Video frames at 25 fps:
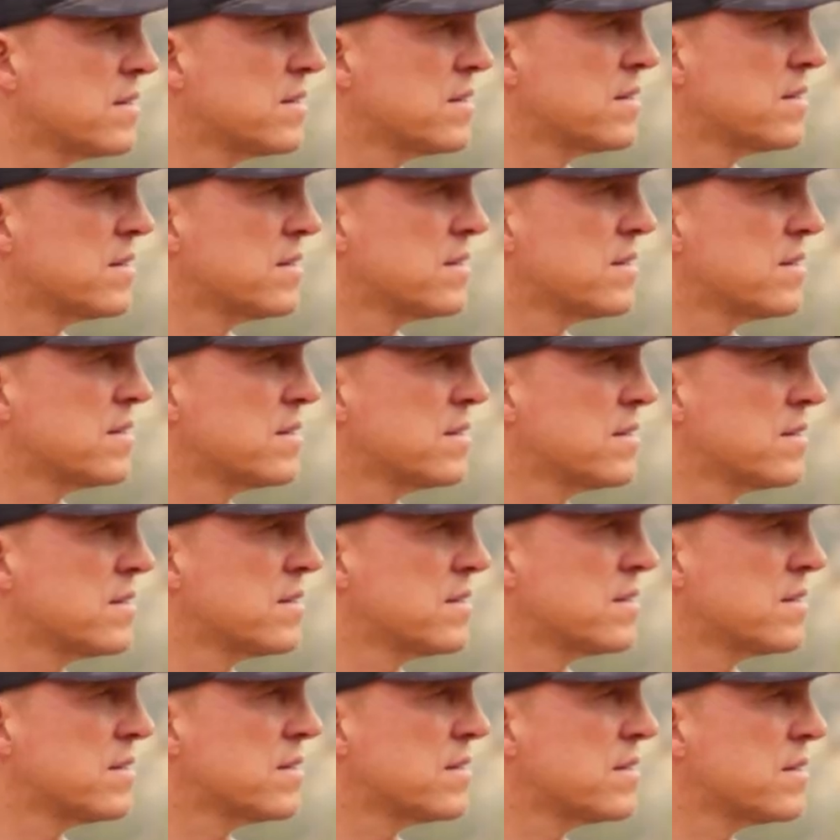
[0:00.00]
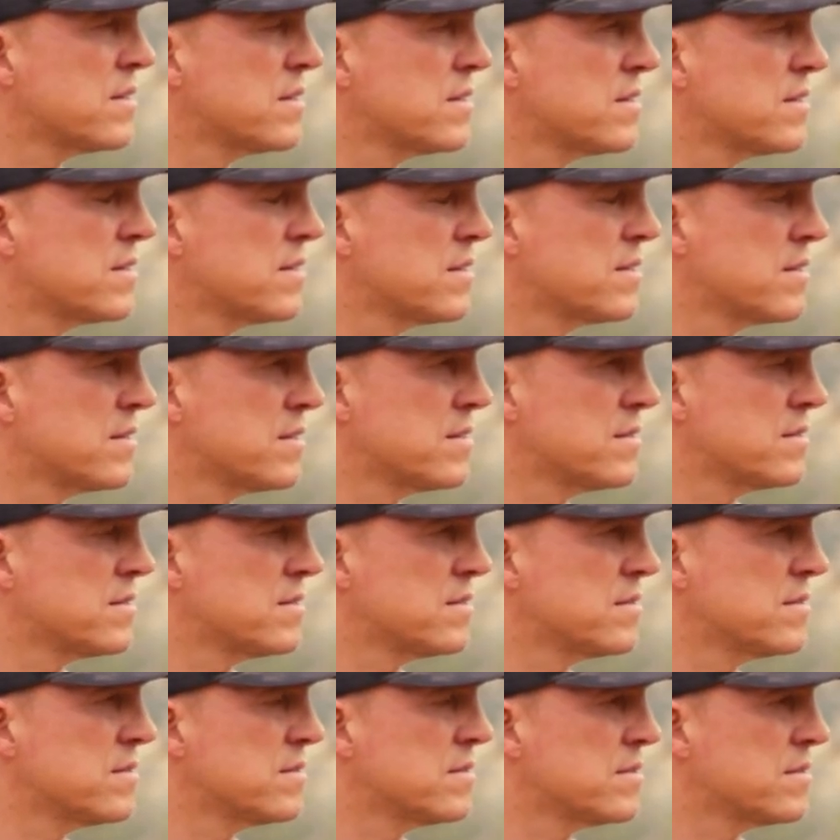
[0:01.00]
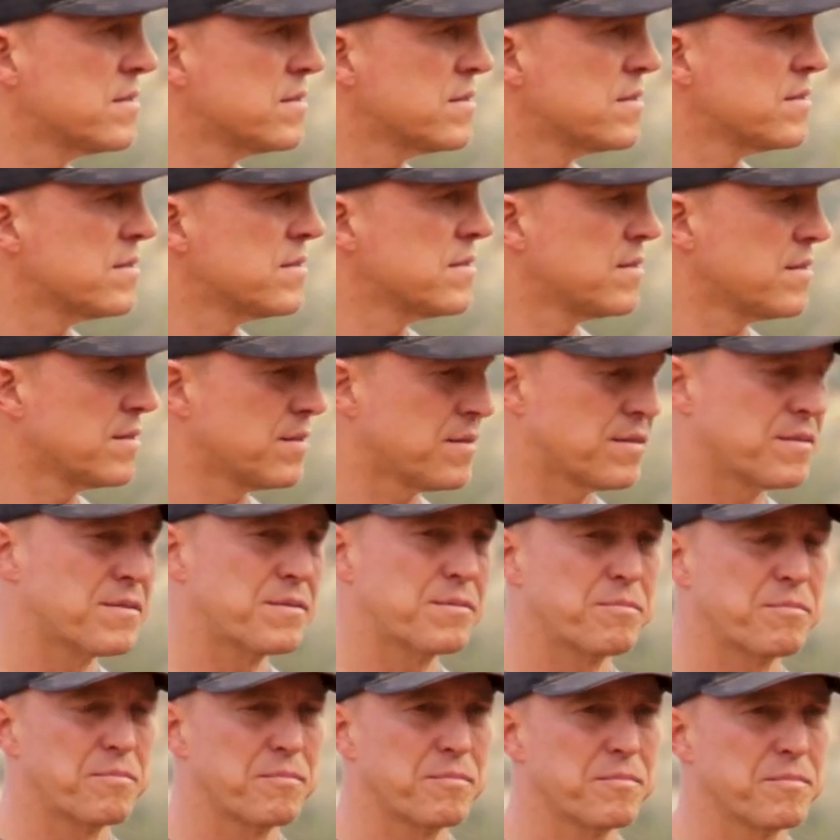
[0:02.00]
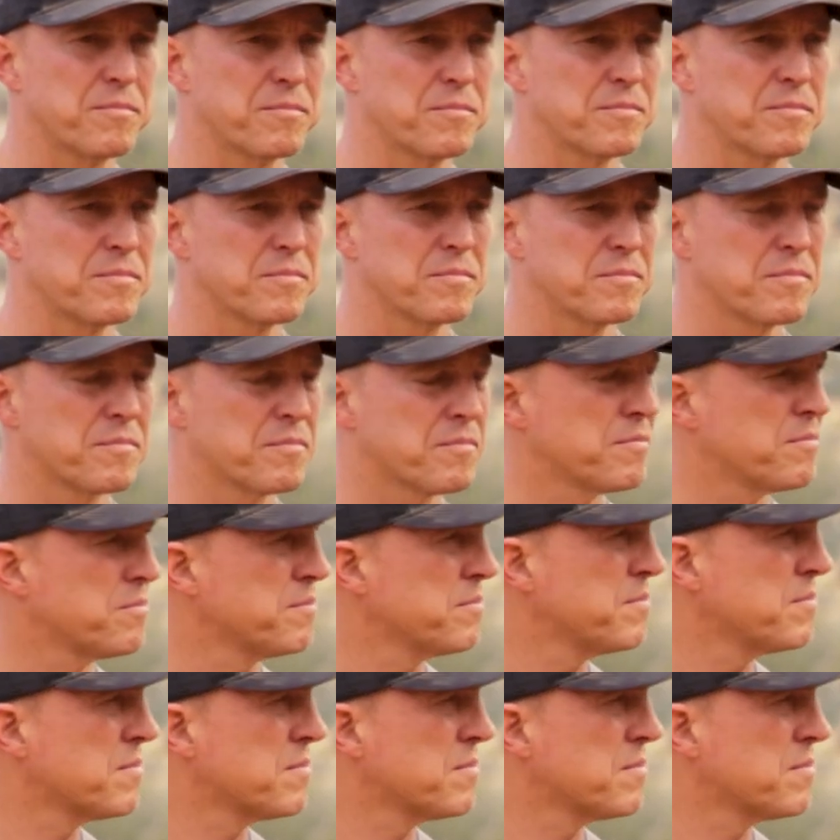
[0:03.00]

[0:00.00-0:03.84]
(silent)